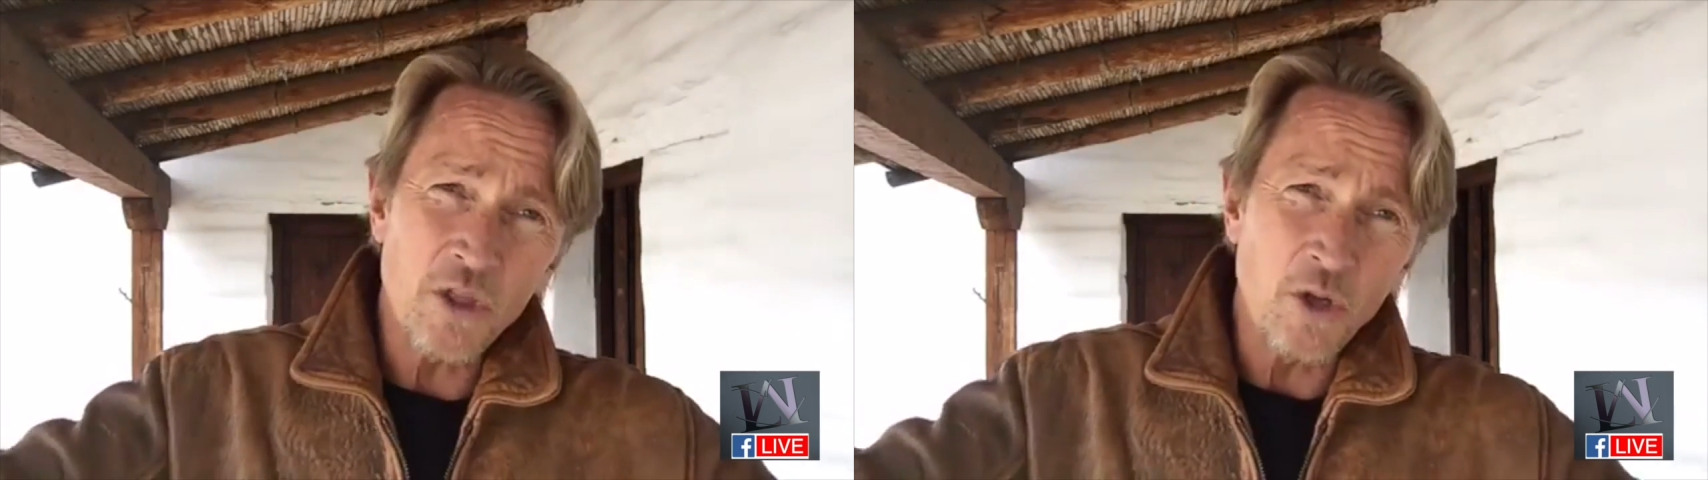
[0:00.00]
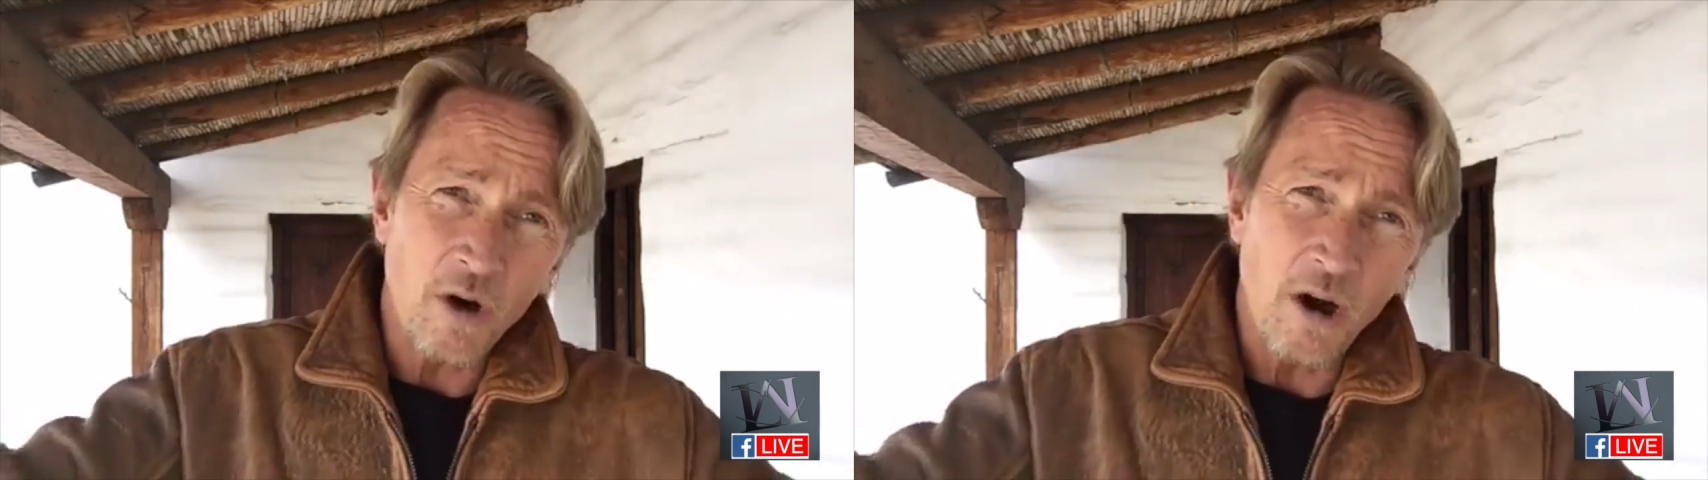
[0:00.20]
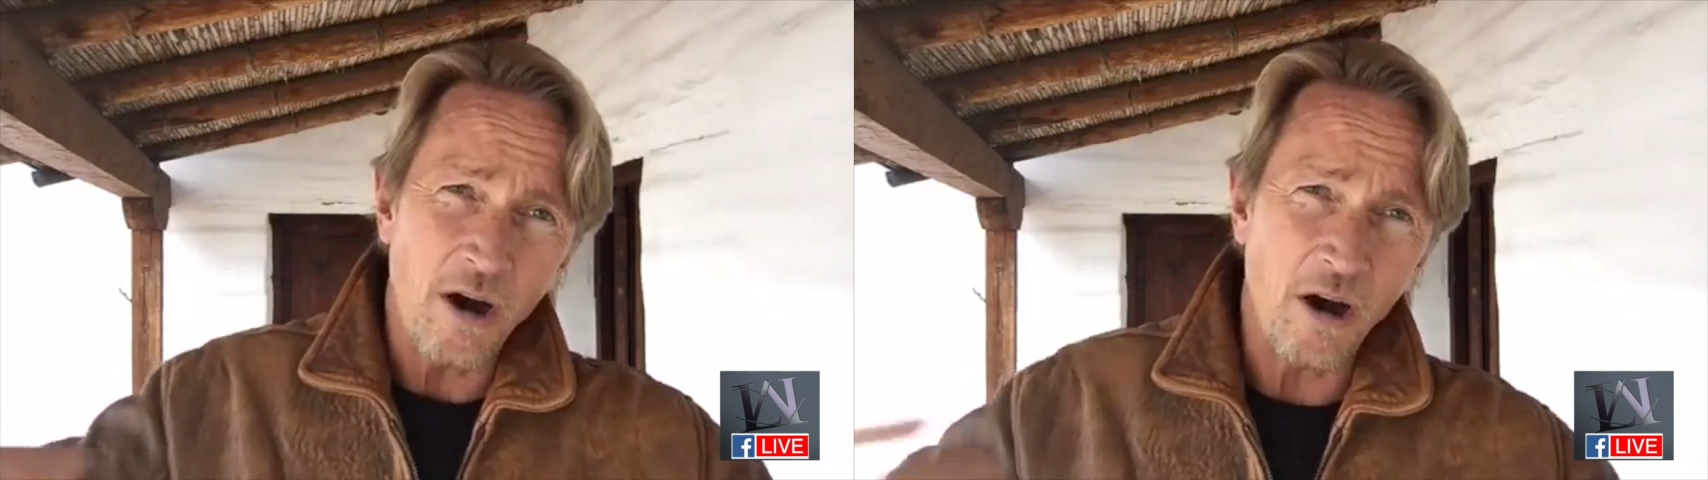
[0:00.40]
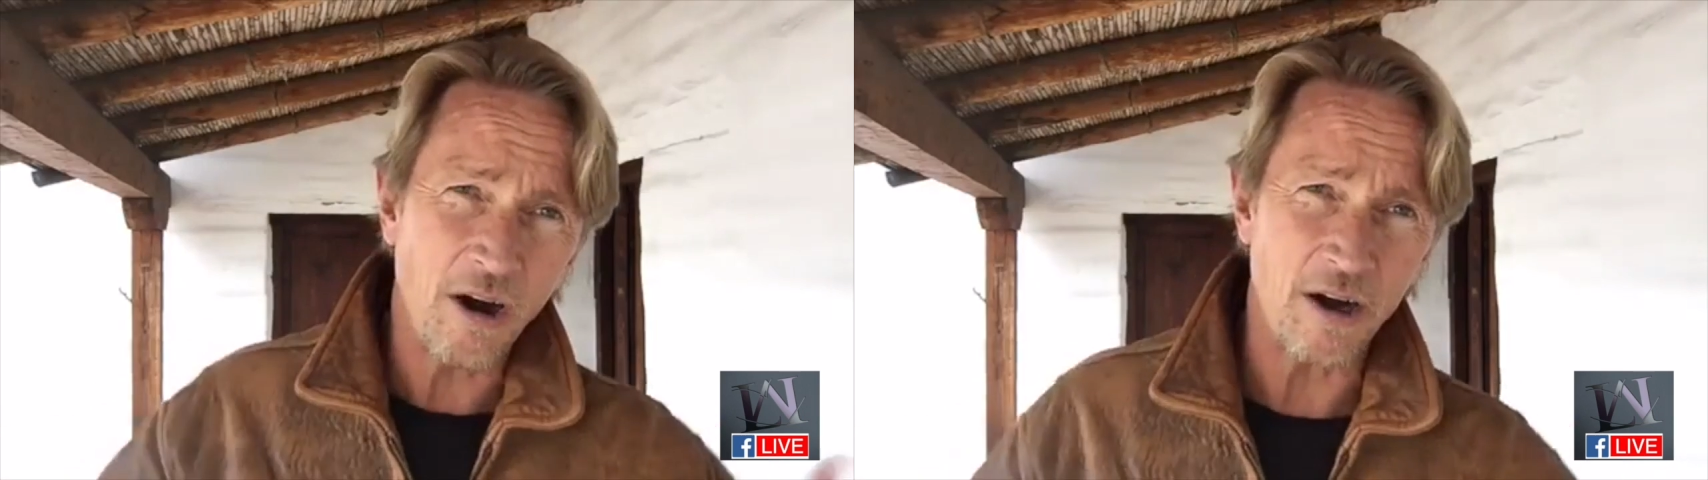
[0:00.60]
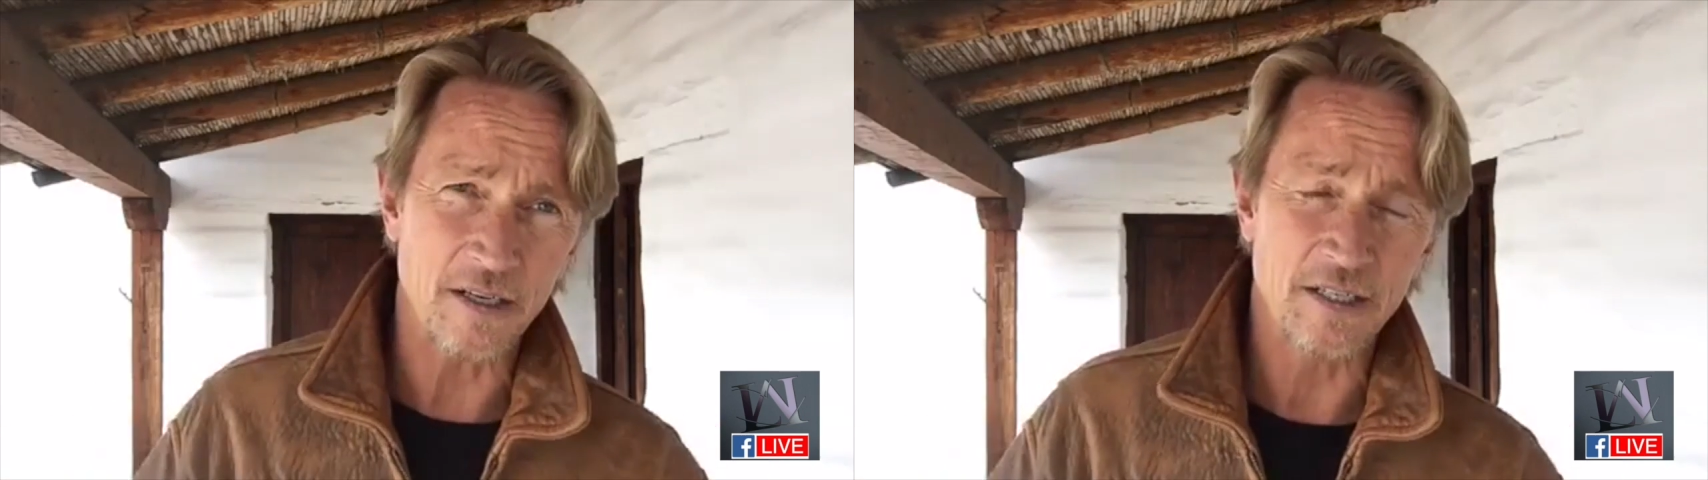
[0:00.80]
your
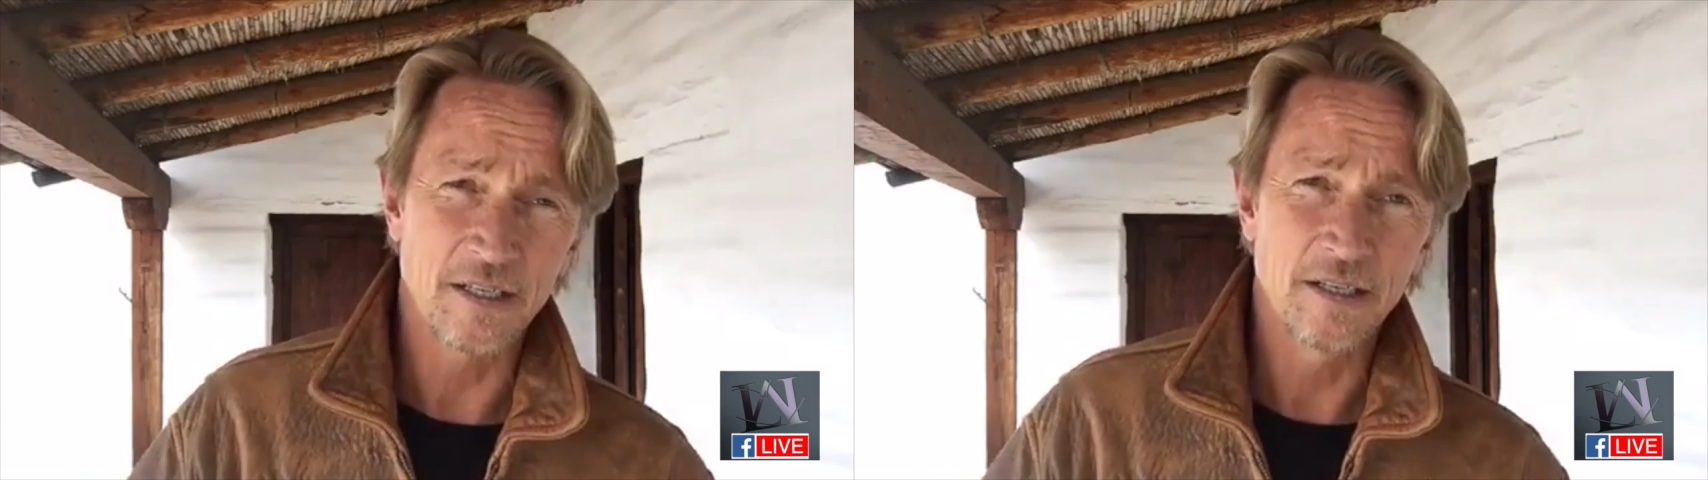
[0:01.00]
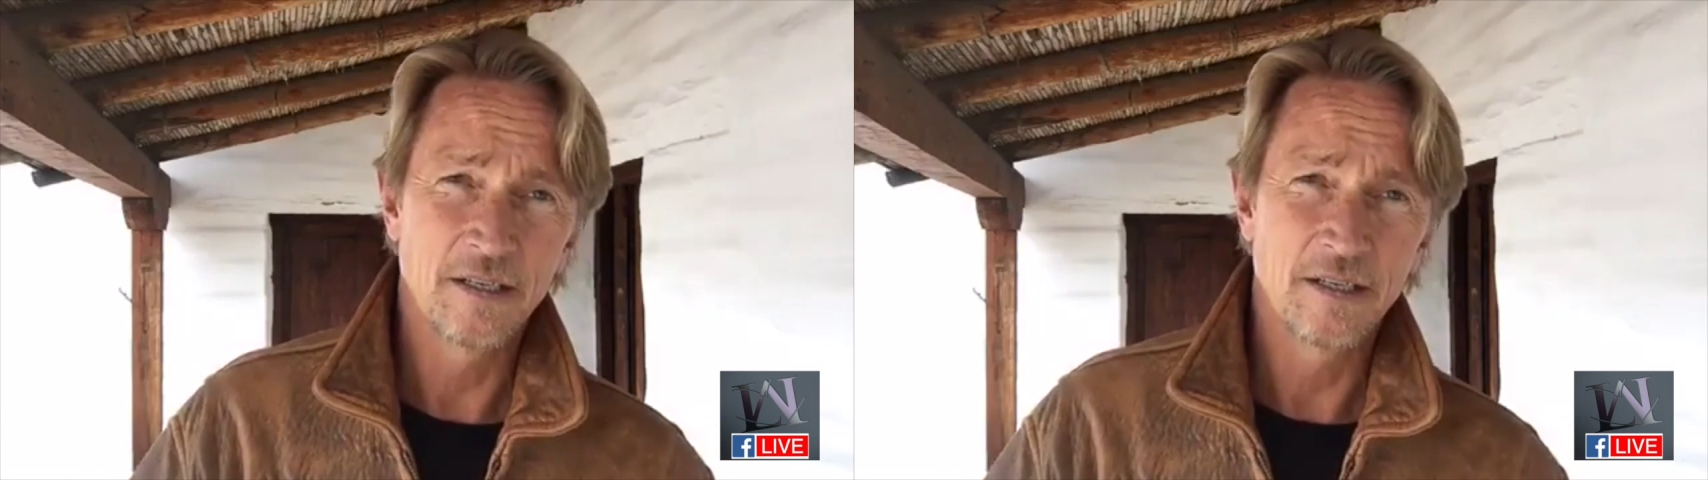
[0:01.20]
heart,